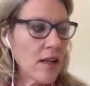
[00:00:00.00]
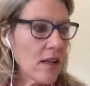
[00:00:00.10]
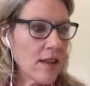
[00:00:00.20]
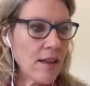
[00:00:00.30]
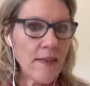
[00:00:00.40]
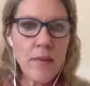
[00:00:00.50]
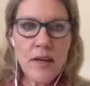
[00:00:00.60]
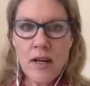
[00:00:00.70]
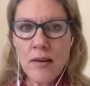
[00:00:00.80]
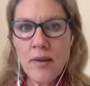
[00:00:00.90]
that they
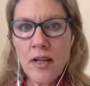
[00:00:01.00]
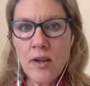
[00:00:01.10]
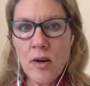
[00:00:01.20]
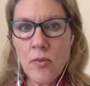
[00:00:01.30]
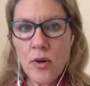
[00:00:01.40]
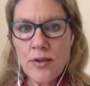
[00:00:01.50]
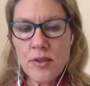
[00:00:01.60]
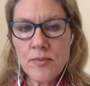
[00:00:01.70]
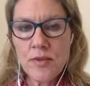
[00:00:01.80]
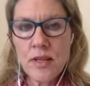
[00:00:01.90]
become a lot more
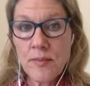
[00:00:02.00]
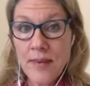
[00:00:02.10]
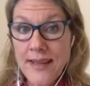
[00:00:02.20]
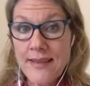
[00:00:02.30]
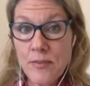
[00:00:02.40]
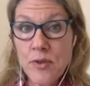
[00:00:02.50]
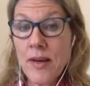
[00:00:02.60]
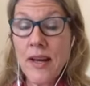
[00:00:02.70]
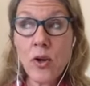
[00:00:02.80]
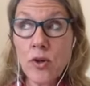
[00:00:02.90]

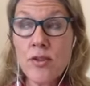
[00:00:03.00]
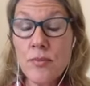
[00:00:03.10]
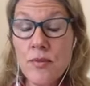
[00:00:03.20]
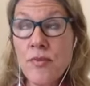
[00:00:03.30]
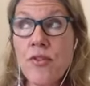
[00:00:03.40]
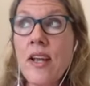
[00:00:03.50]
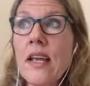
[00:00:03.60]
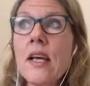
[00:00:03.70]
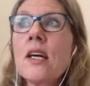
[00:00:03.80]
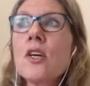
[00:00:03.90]
asymptomatic or symptom-free.
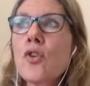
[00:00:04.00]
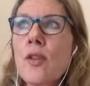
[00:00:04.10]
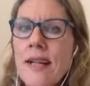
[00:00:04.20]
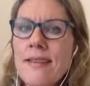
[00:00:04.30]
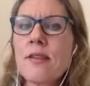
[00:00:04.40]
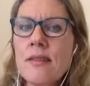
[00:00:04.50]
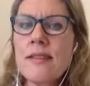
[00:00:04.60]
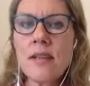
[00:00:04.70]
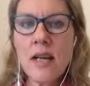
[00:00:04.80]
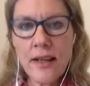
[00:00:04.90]
So that's the
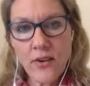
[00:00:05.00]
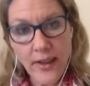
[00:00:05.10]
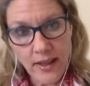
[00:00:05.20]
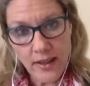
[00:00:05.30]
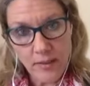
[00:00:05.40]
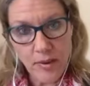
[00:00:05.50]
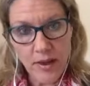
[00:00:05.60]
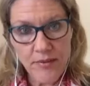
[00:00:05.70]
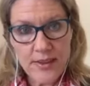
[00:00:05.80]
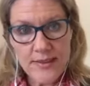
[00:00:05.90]
reason I created the
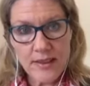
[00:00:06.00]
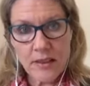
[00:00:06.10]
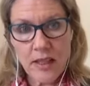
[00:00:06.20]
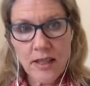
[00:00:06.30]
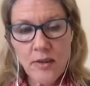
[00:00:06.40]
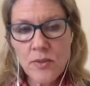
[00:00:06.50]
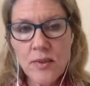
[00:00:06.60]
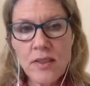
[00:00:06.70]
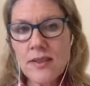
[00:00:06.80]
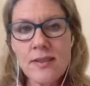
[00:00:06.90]
biphasic diet. It was
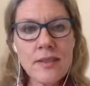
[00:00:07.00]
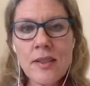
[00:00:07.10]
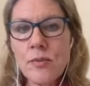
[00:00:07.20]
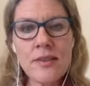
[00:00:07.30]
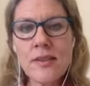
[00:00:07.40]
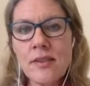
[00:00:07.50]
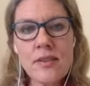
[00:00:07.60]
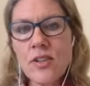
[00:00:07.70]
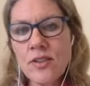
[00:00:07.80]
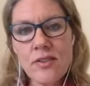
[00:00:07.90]
because
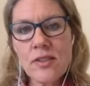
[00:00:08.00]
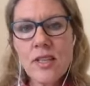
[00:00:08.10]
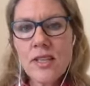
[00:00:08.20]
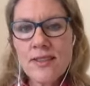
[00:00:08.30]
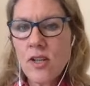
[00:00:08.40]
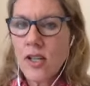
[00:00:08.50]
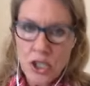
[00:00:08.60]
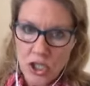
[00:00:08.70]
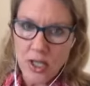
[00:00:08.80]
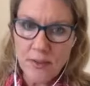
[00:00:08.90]
it's
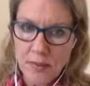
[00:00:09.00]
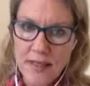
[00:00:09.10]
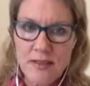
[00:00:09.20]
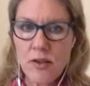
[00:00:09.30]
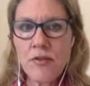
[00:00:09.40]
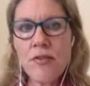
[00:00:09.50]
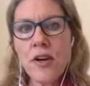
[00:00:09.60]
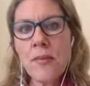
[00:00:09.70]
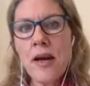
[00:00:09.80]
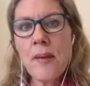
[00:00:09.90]
not just based on
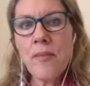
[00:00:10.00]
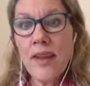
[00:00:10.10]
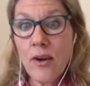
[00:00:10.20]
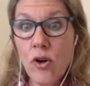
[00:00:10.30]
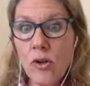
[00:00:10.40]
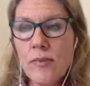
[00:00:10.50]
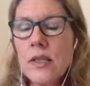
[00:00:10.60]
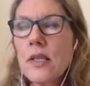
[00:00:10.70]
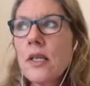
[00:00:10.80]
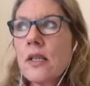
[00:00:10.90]
FODMAP at all.
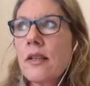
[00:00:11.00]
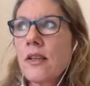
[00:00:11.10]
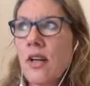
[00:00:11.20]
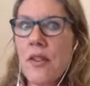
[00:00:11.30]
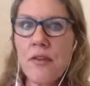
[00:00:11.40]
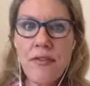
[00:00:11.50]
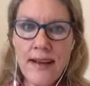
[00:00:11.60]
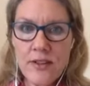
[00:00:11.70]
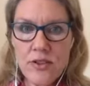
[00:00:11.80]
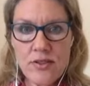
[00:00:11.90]
There's other
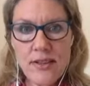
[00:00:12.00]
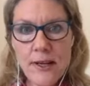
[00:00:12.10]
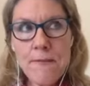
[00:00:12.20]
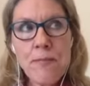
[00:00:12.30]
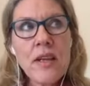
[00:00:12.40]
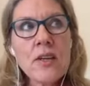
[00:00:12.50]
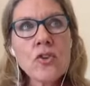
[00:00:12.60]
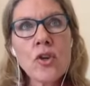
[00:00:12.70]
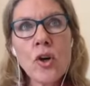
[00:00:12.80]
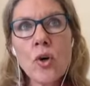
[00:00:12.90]
factors there.
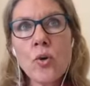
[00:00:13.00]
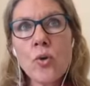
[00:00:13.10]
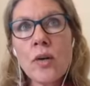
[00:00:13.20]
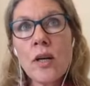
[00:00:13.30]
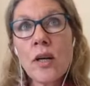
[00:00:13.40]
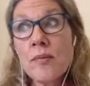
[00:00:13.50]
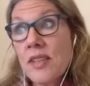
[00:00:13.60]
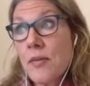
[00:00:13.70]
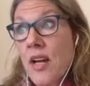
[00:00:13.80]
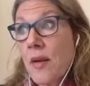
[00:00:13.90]
So
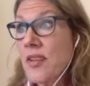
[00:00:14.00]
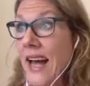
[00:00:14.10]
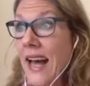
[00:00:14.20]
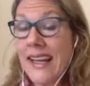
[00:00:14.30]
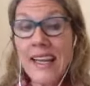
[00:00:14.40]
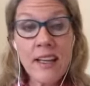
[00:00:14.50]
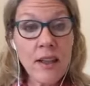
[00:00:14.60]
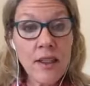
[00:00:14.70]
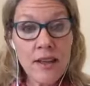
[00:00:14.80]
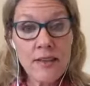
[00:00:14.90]
sometimes adding
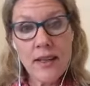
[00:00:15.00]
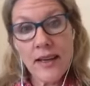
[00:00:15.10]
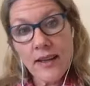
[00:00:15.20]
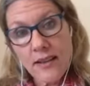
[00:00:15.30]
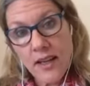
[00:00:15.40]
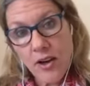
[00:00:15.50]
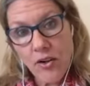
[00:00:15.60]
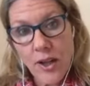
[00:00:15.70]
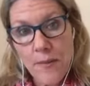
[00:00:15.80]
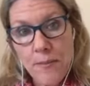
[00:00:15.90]
in things like
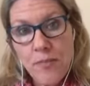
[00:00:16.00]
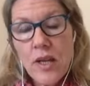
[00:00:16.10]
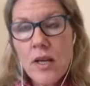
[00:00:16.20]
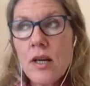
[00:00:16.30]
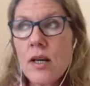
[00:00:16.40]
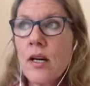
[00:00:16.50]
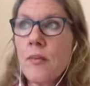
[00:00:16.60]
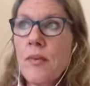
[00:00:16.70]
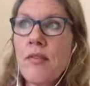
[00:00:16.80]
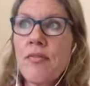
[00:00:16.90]
dairy,
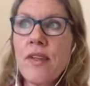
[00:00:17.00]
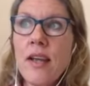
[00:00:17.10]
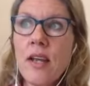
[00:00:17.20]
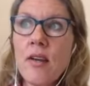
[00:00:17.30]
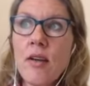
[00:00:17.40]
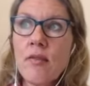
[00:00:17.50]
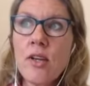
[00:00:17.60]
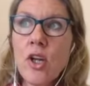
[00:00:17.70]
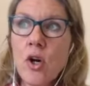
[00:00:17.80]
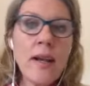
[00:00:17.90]
if they,
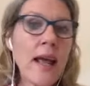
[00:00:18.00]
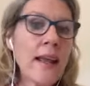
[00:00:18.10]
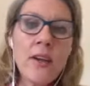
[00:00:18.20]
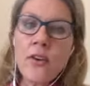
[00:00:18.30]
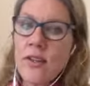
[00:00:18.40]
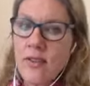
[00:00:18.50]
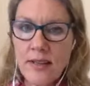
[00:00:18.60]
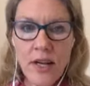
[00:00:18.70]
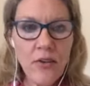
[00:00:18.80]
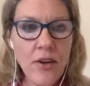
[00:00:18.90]
increasing
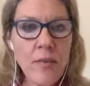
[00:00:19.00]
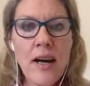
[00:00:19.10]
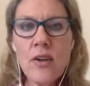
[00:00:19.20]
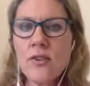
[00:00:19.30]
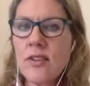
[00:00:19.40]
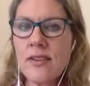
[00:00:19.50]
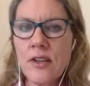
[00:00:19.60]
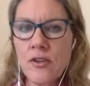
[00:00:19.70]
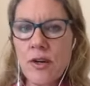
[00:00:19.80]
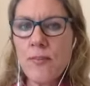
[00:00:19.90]
dairy amounts,
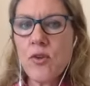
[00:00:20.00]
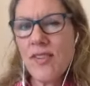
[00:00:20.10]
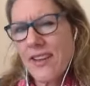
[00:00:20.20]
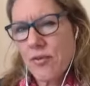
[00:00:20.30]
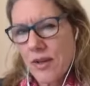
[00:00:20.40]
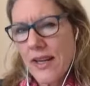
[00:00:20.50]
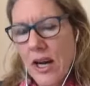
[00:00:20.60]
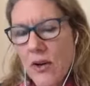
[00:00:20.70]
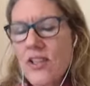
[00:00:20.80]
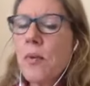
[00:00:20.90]
etc. So that's really
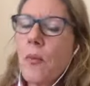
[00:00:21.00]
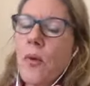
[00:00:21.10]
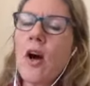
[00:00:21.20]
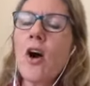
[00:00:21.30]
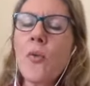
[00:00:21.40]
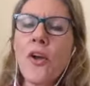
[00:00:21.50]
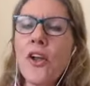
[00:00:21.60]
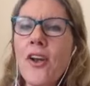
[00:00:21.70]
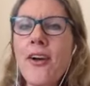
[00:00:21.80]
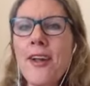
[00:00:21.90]
how it is. But we are
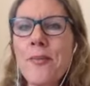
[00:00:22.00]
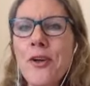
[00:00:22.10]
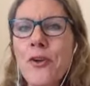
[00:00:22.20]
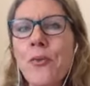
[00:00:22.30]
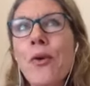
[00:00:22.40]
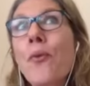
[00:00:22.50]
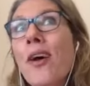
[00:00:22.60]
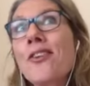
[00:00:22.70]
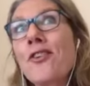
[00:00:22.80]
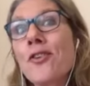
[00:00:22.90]
working on it because we
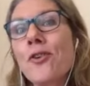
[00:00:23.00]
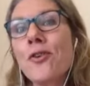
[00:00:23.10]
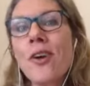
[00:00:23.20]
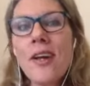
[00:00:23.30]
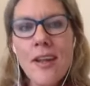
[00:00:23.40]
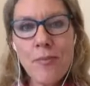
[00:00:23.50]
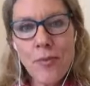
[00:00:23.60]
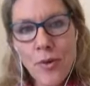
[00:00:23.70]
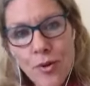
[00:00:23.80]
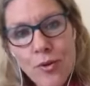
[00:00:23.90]
want to
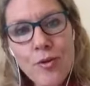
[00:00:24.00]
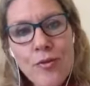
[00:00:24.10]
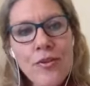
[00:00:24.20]
move